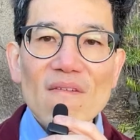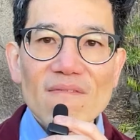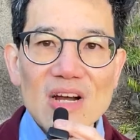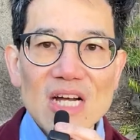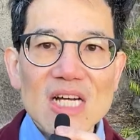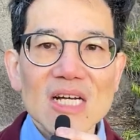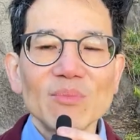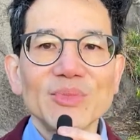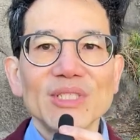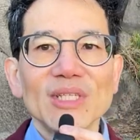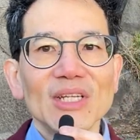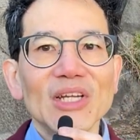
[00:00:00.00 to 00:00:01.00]

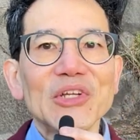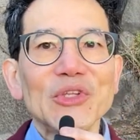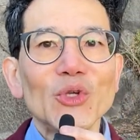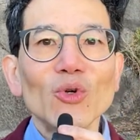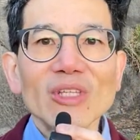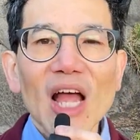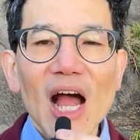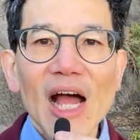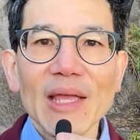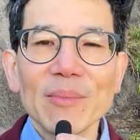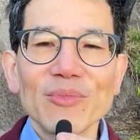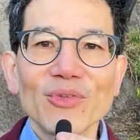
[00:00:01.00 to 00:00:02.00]
verbs, new
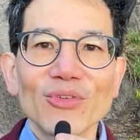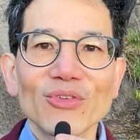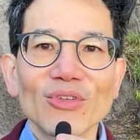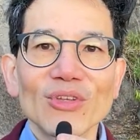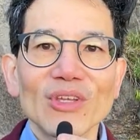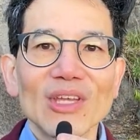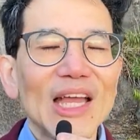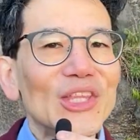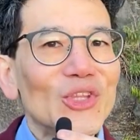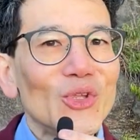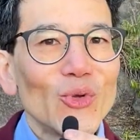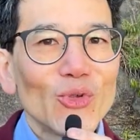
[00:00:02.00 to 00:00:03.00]
times,
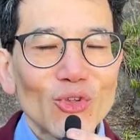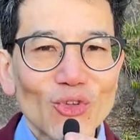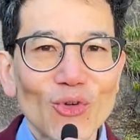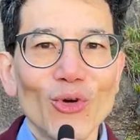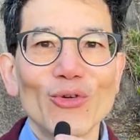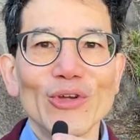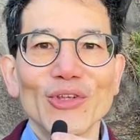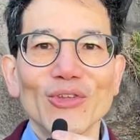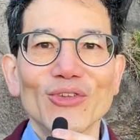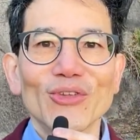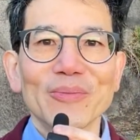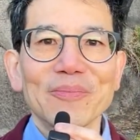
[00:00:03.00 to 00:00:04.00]
and new
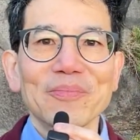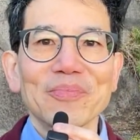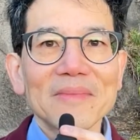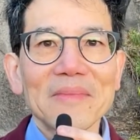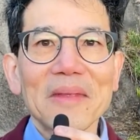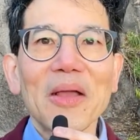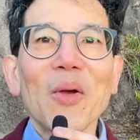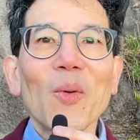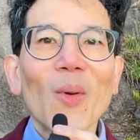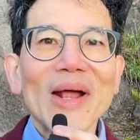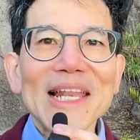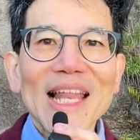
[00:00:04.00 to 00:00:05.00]
stories.
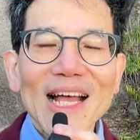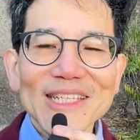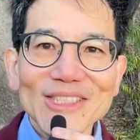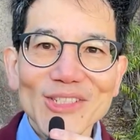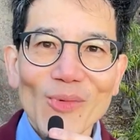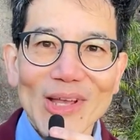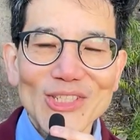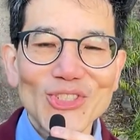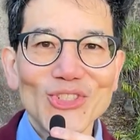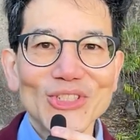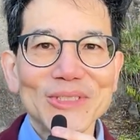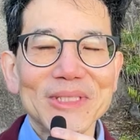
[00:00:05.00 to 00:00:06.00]
One last
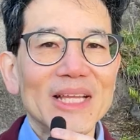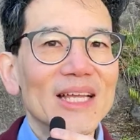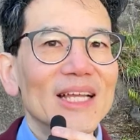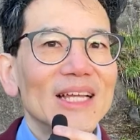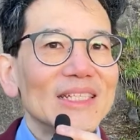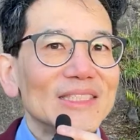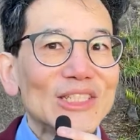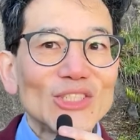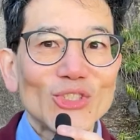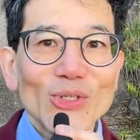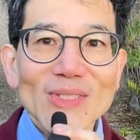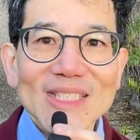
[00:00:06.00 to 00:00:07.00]
question.
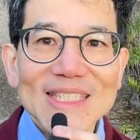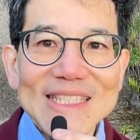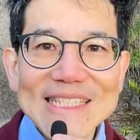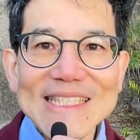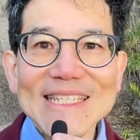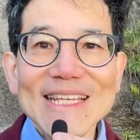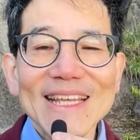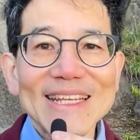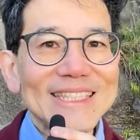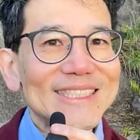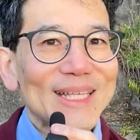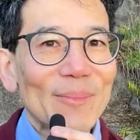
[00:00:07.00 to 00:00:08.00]
Did you see
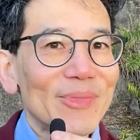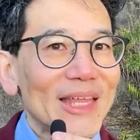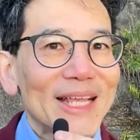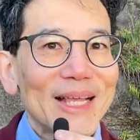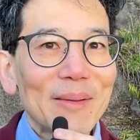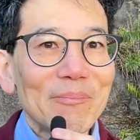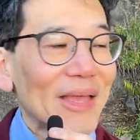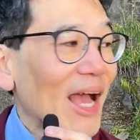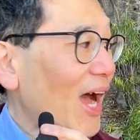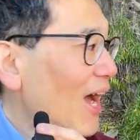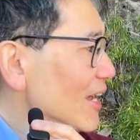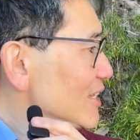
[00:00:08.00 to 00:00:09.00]
something
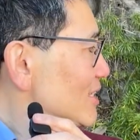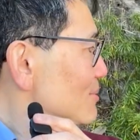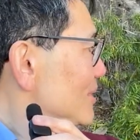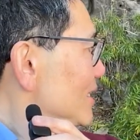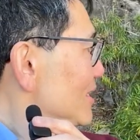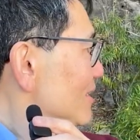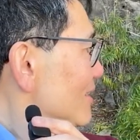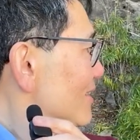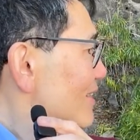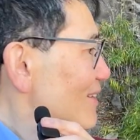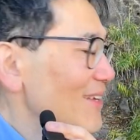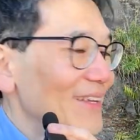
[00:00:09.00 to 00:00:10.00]
behind me?
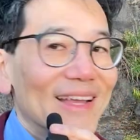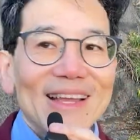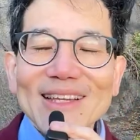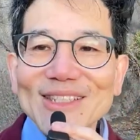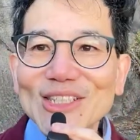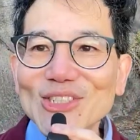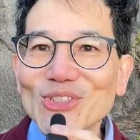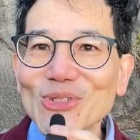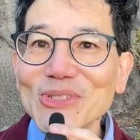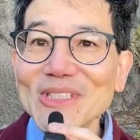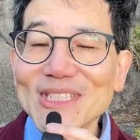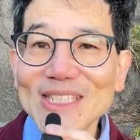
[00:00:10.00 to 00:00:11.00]
Did you
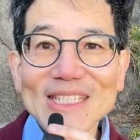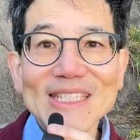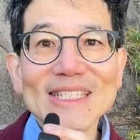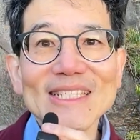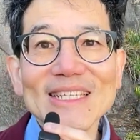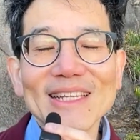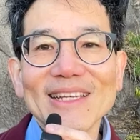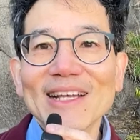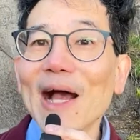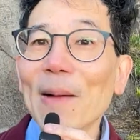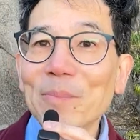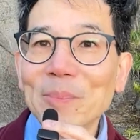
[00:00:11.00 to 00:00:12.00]
see
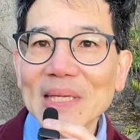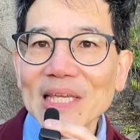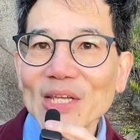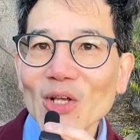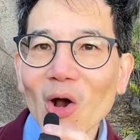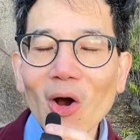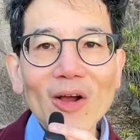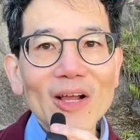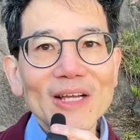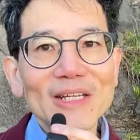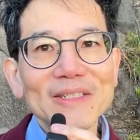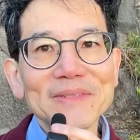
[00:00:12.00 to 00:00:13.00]
a peacock?